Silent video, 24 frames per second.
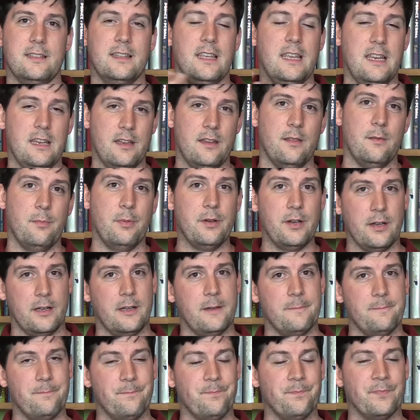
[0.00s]
at the end of the book.
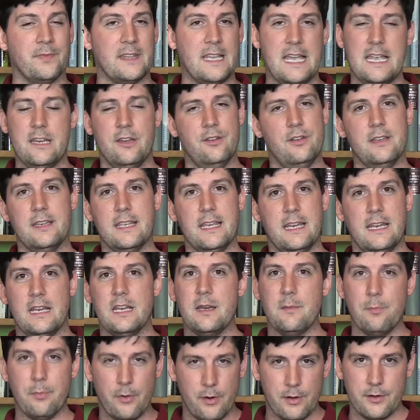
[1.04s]
And you didn't get
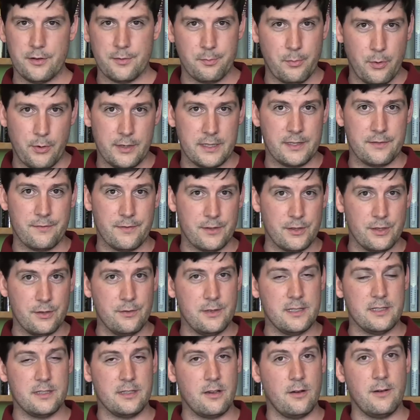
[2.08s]
any bonus points for
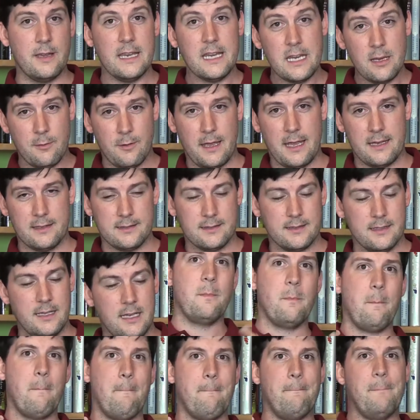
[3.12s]
doing so anyways.
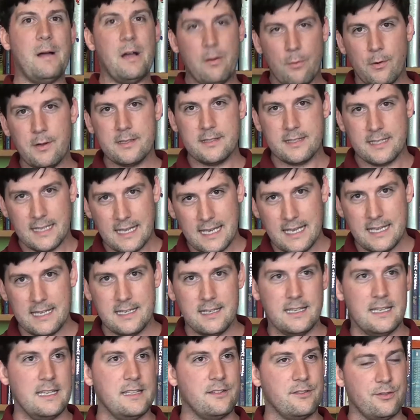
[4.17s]
But once
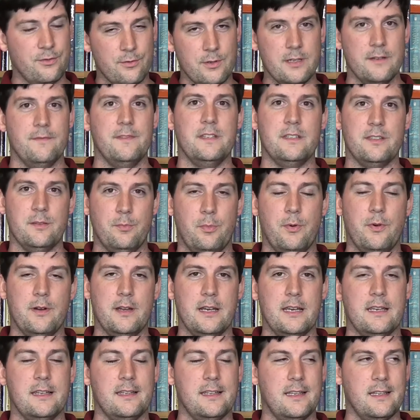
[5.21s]
again, it's sort of
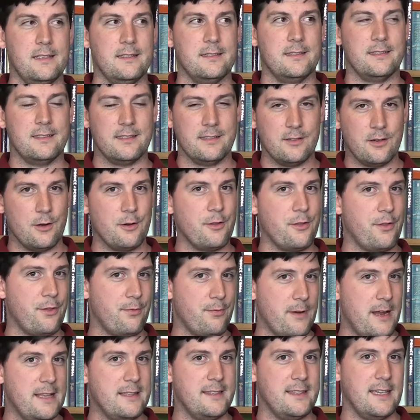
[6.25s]
disappointing that certain
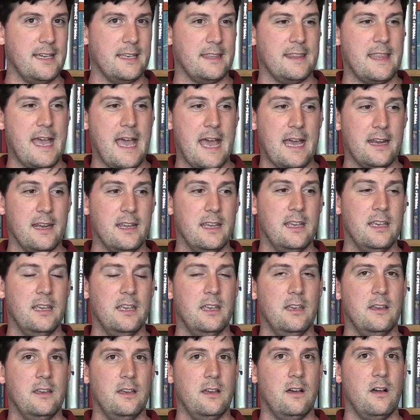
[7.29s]
threads like that
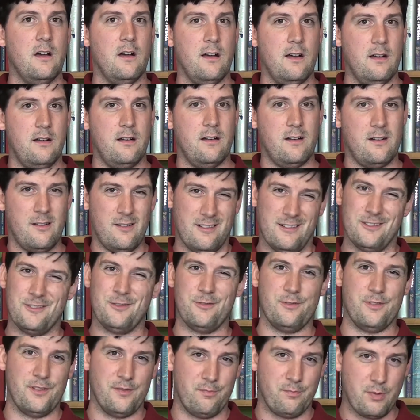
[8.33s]
are
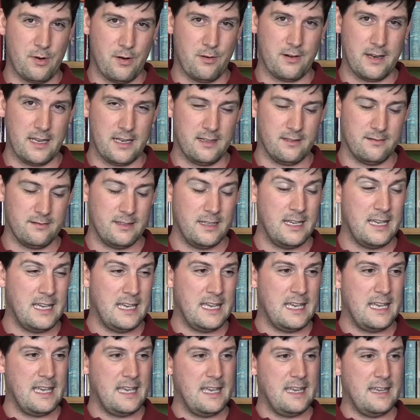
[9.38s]
sort of broken.
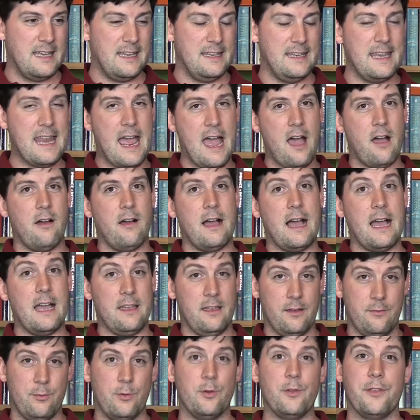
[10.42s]
Now,
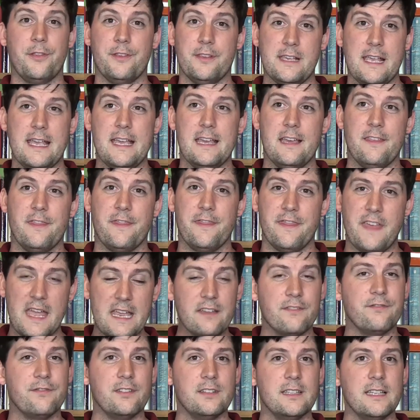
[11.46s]
I will say,
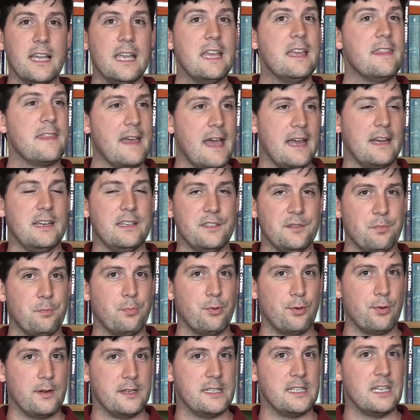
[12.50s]
thankfully, that is
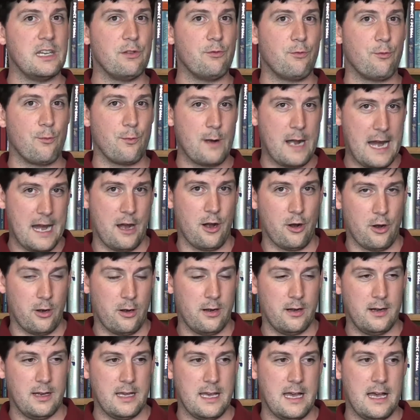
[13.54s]
pretty rare.
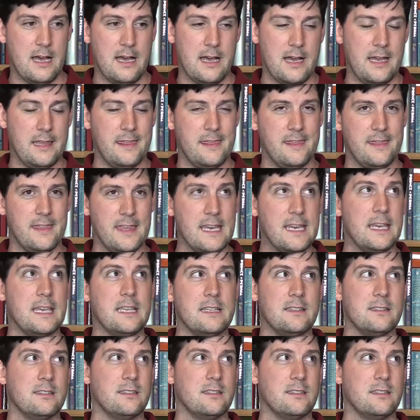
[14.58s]
I think